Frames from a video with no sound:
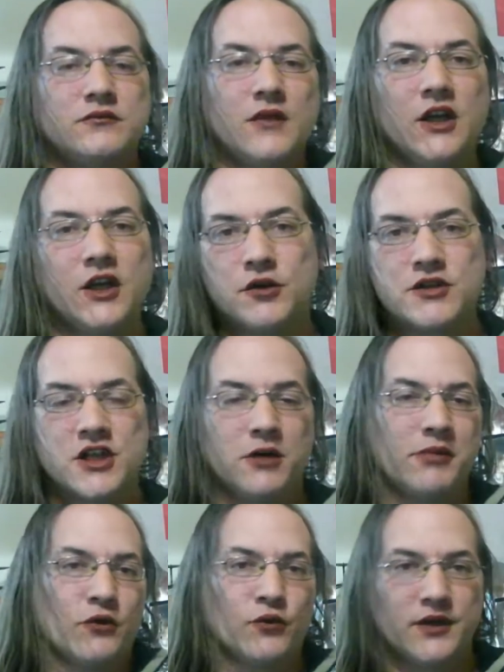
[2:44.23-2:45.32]
It's going to be
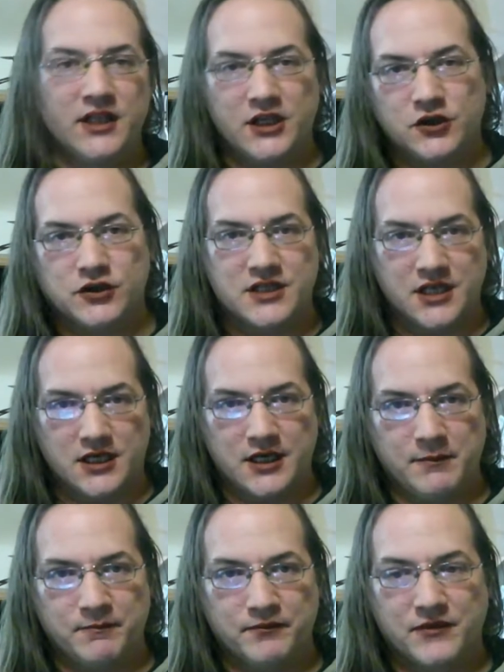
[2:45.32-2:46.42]
a really good
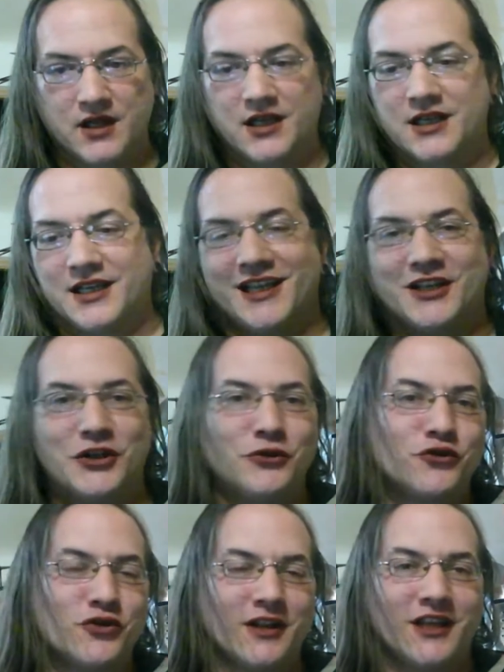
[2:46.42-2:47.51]
time. It
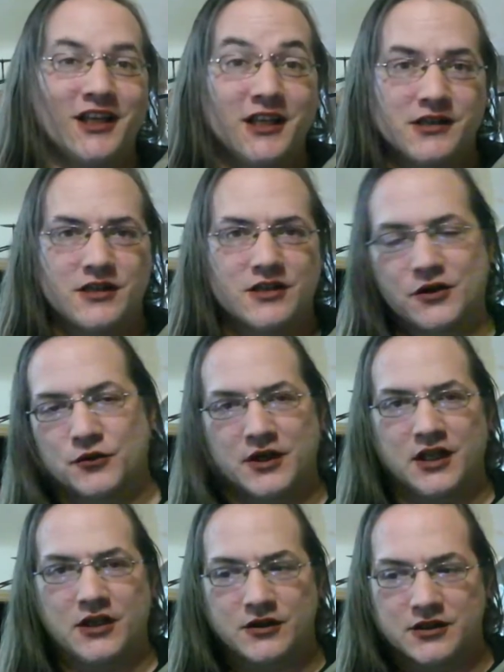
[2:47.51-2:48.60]
usually is a really
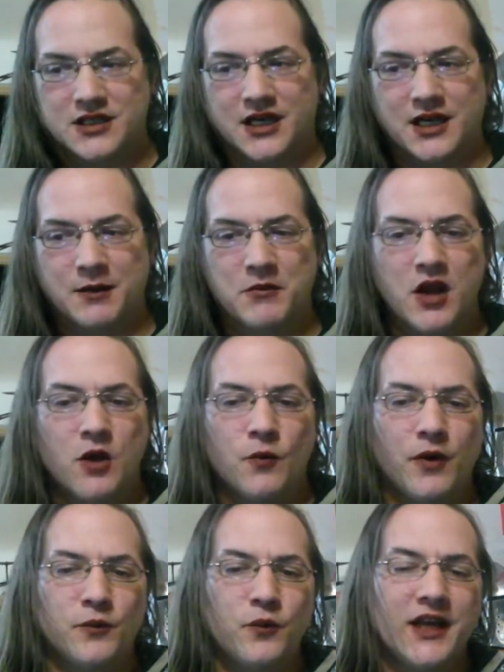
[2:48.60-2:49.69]
good time
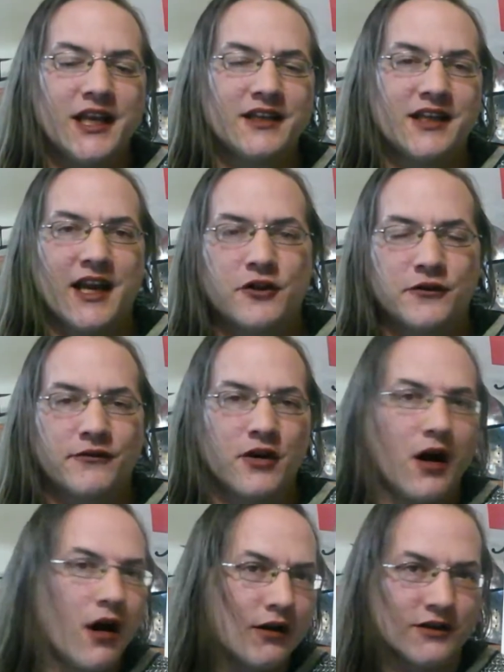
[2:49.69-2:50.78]
when we get together for
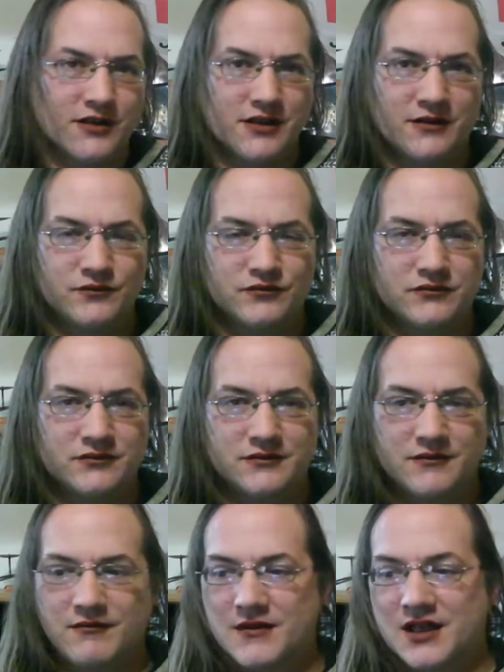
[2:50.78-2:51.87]
art.
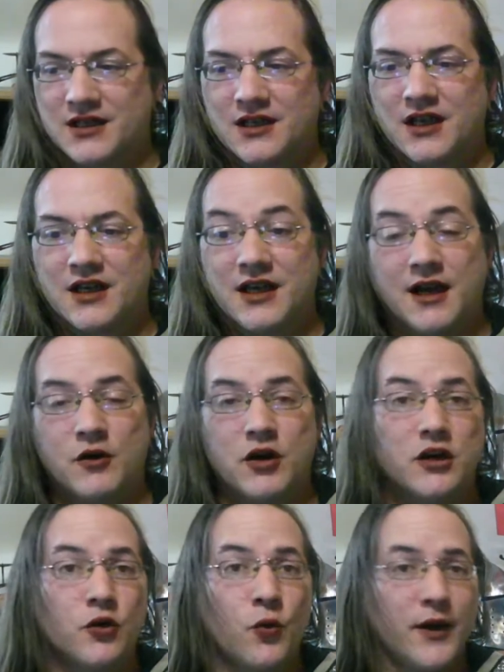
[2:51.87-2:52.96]
Now, a
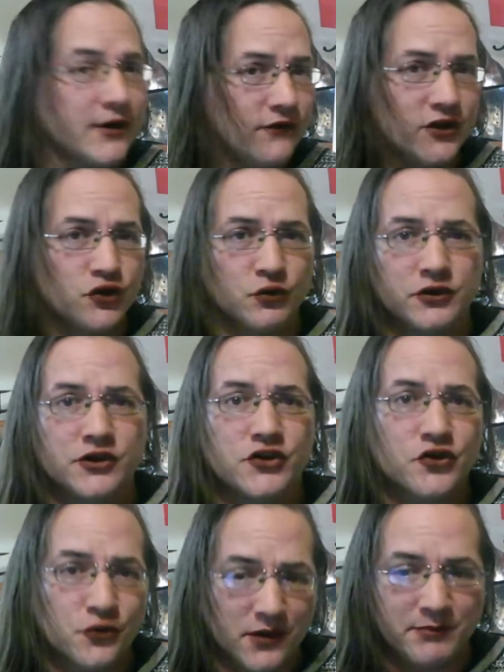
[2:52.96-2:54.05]
quick visual
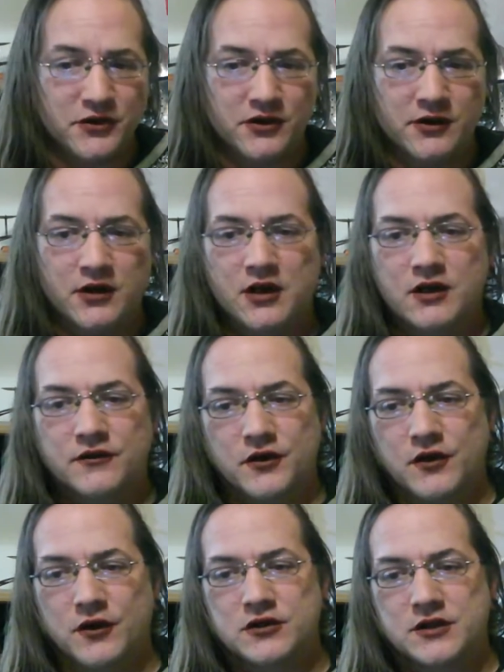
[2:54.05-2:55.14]
descriptor for
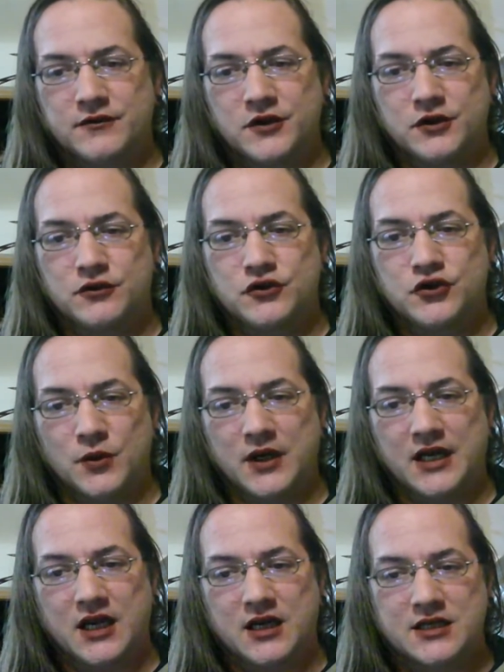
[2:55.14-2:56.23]
those of you
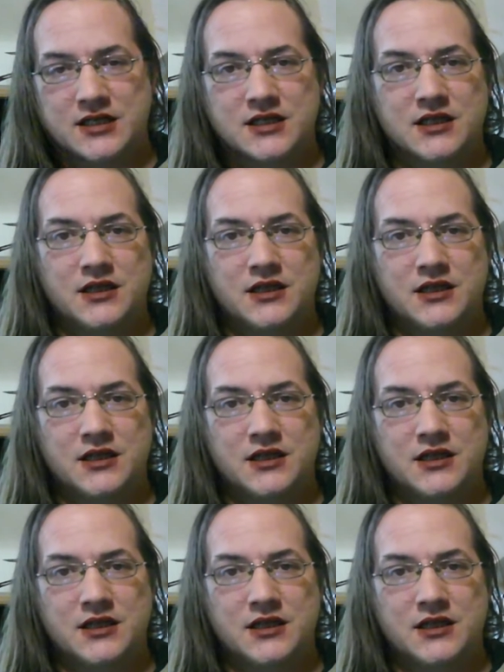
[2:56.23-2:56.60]
joining us.